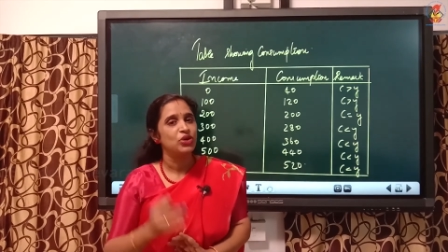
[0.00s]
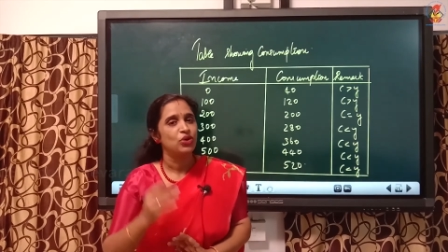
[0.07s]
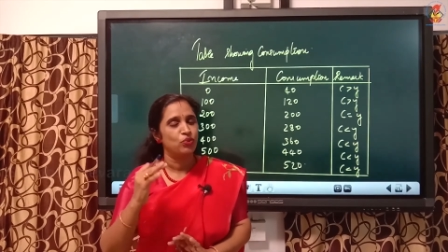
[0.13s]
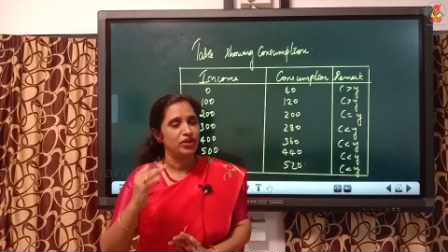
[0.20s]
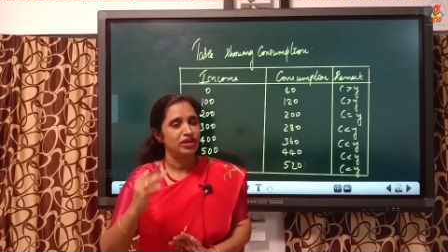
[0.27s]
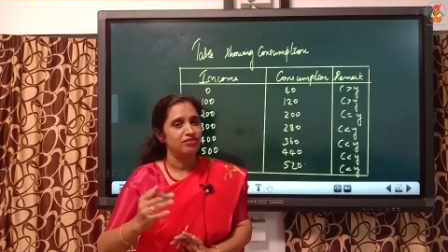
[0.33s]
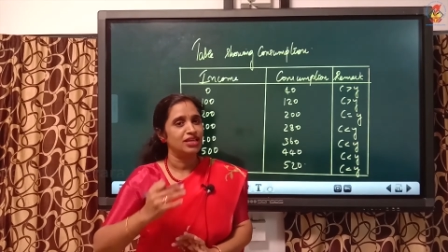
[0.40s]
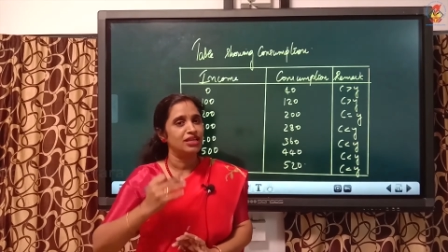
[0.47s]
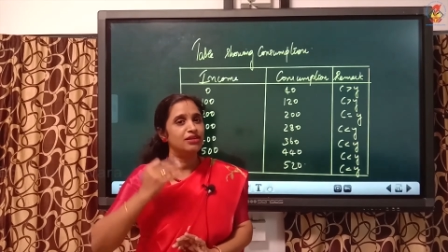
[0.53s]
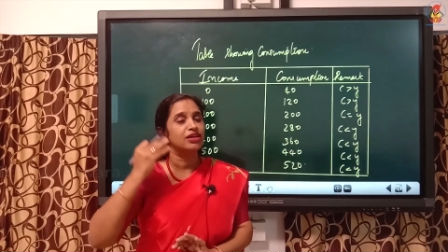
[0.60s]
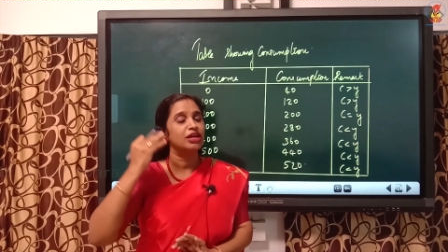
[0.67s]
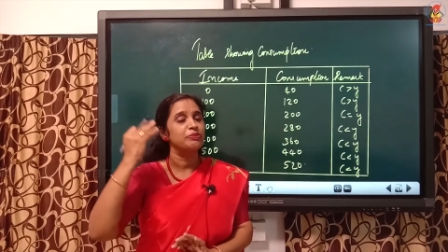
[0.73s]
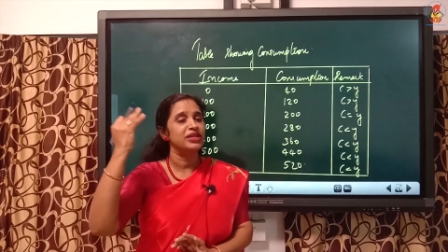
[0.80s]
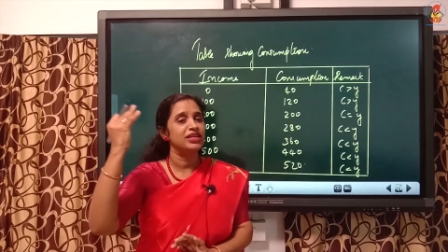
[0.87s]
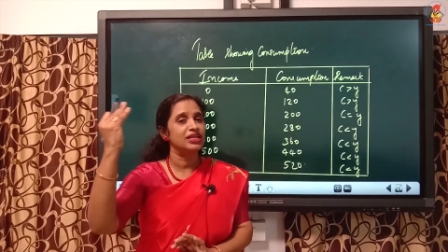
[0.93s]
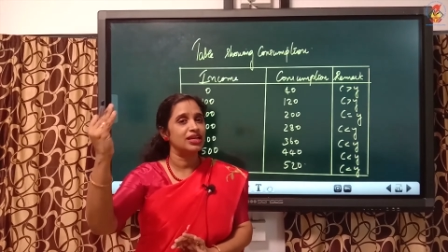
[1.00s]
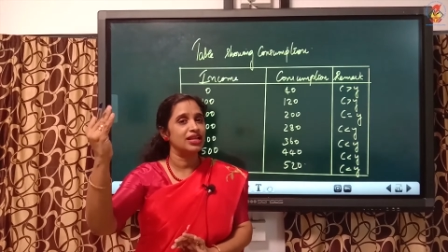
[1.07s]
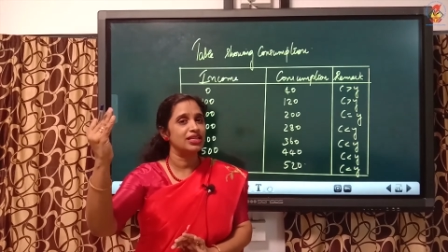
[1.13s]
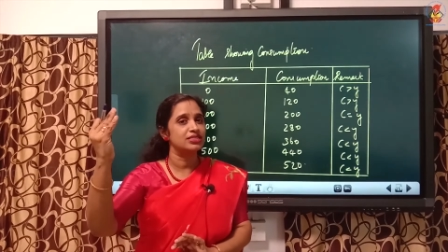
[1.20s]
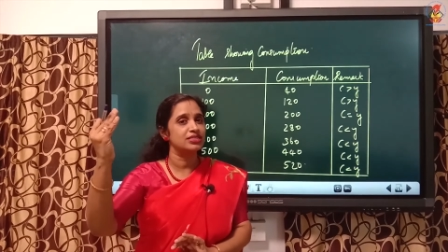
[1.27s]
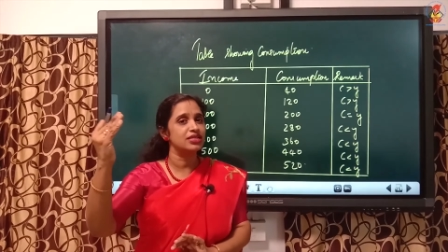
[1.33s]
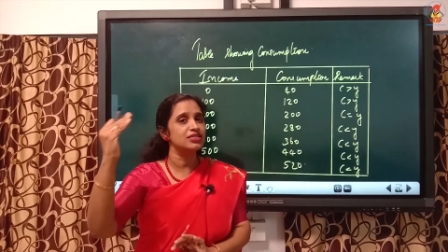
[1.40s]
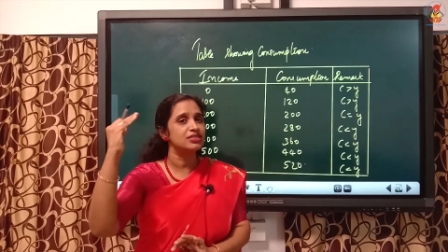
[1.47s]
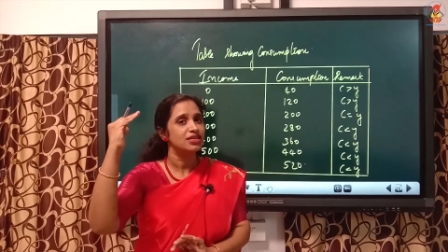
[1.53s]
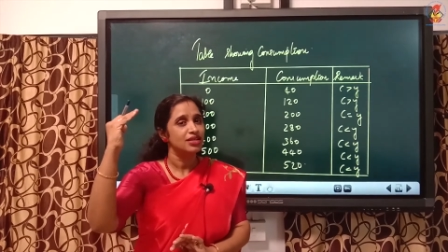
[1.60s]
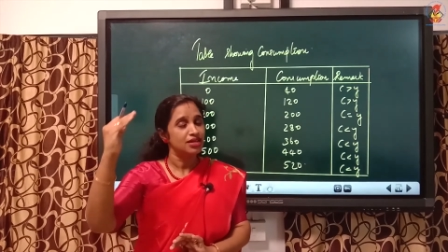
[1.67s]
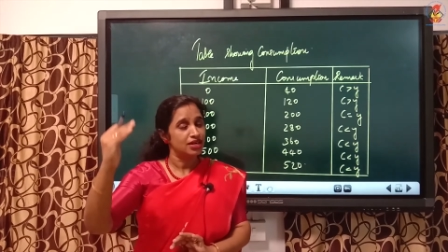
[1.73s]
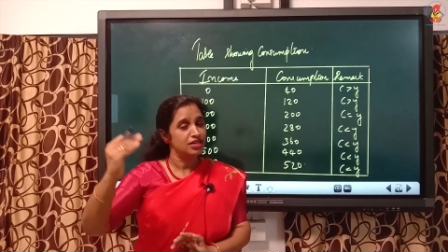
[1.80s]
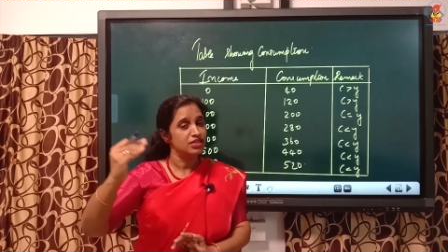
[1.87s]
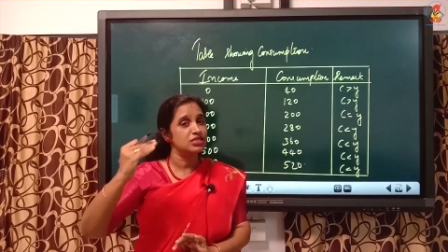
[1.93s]
When the income increases,
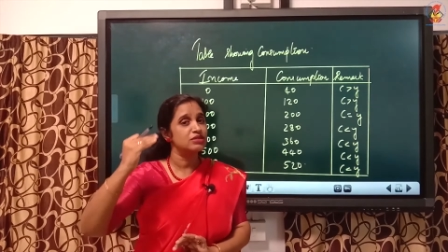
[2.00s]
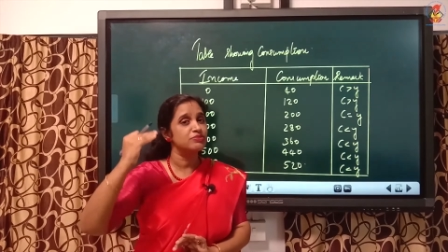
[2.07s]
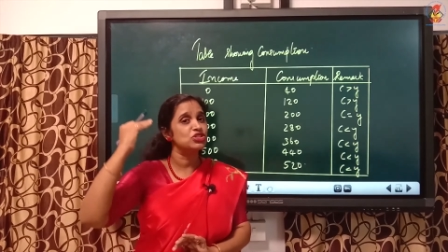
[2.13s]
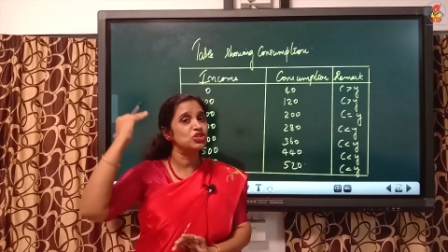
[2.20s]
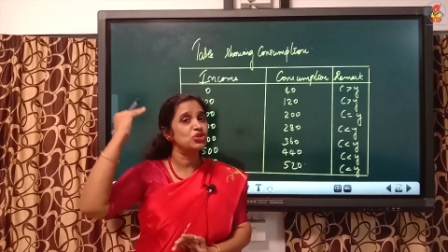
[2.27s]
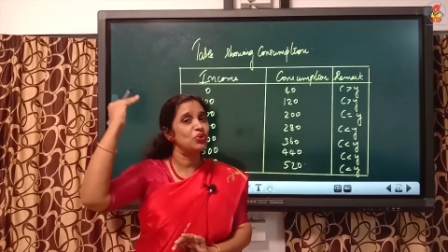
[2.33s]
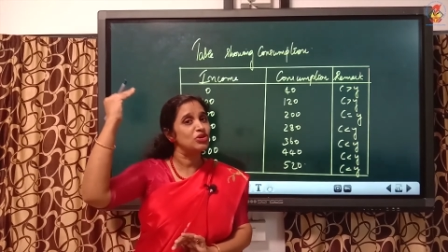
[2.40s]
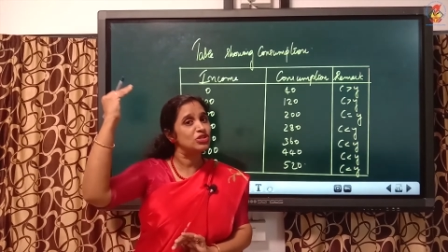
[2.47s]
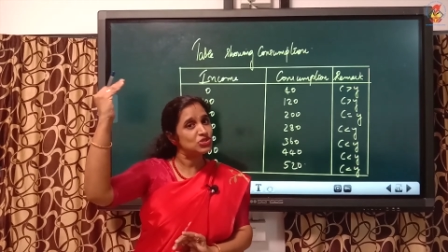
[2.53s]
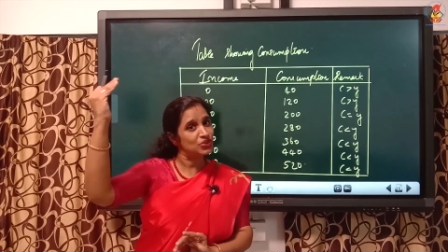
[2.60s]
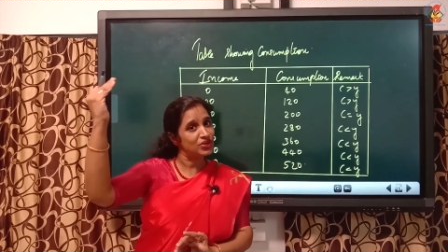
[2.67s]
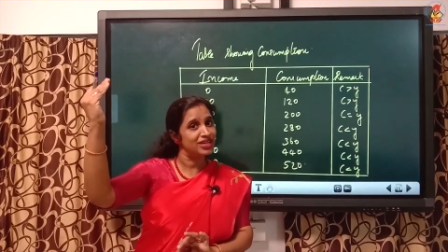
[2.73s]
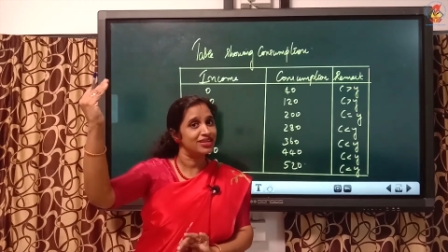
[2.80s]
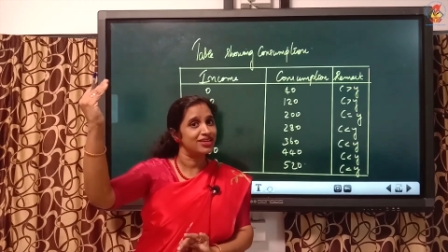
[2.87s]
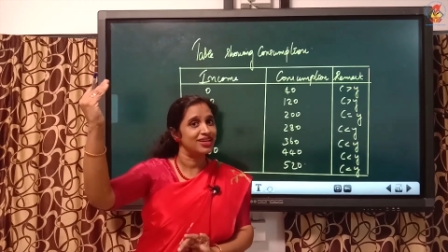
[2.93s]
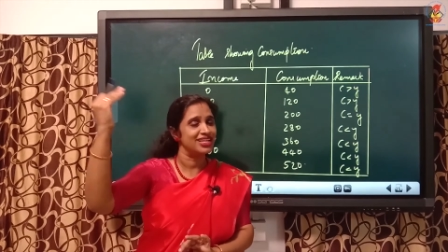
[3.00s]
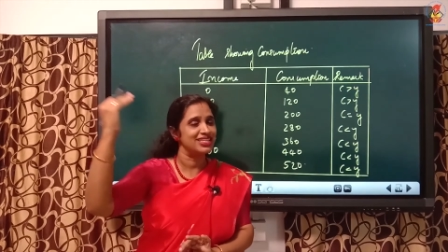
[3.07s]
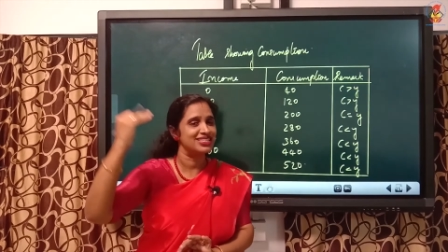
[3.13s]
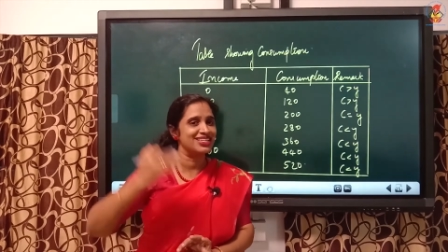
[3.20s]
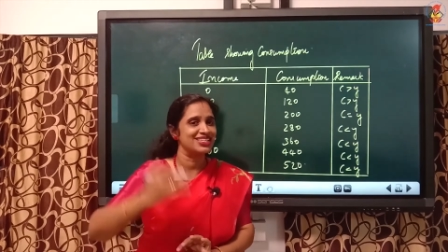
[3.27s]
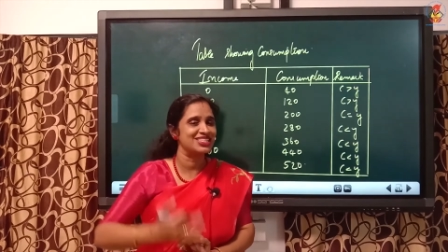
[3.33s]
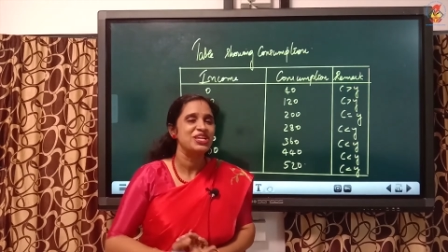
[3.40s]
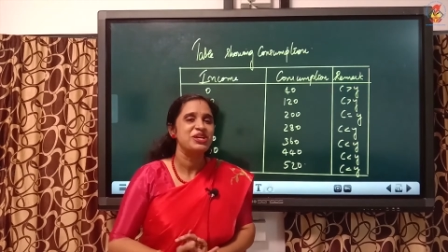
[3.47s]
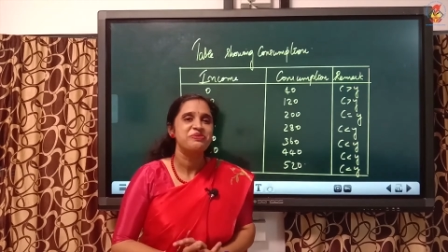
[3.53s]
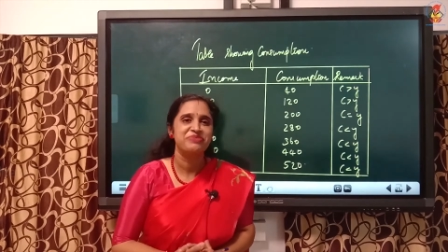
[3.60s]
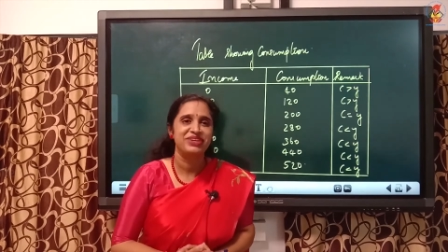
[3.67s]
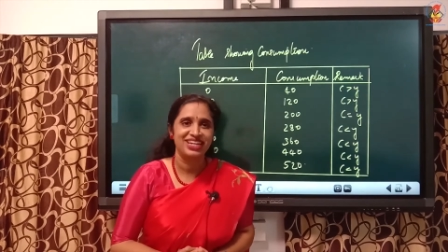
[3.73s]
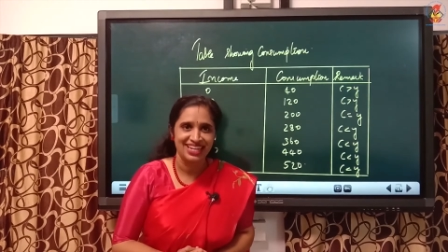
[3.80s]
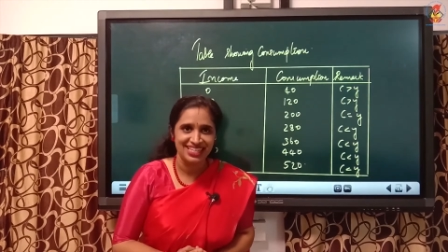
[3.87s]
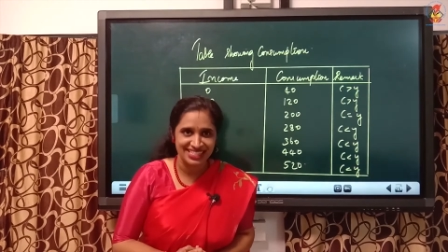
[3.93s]
consumption also increases
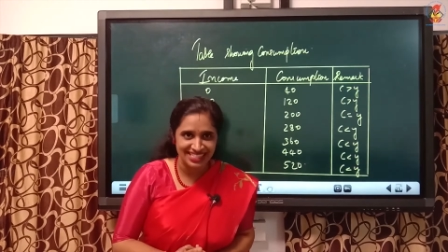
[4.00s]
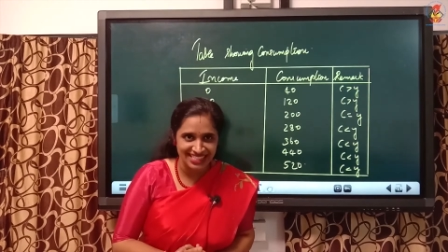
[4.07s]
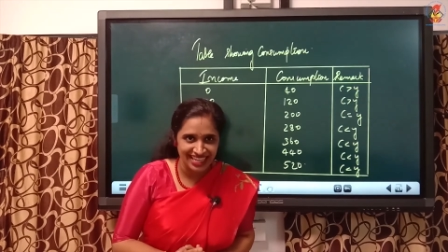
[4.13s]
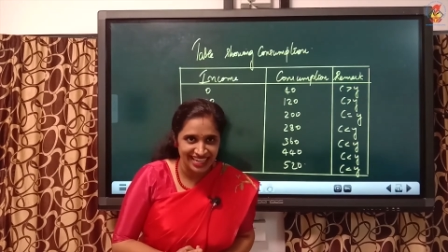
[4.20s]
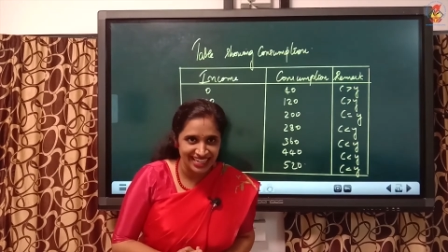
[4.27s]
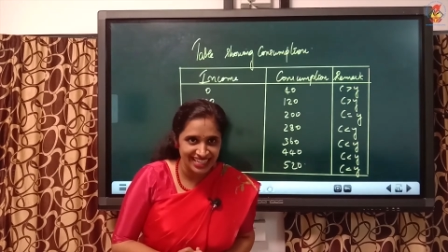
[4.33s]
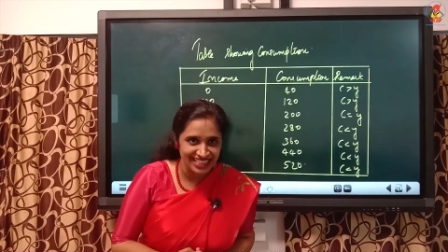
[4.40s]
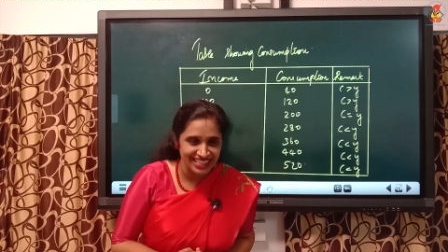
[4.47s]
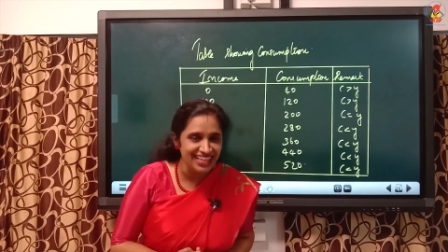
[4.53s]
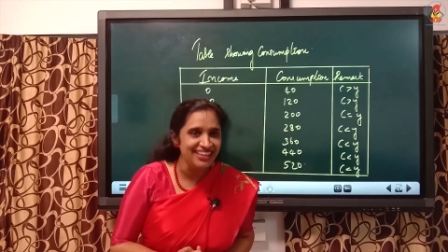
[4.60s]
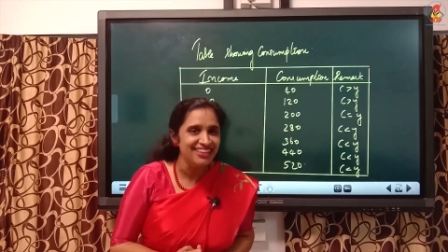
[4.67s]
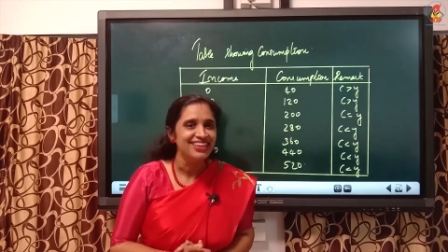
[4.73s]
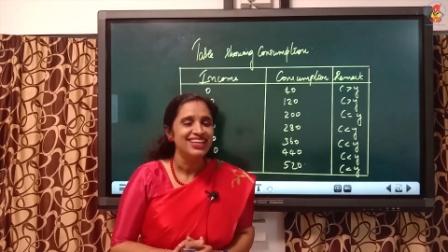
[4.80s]
but less than the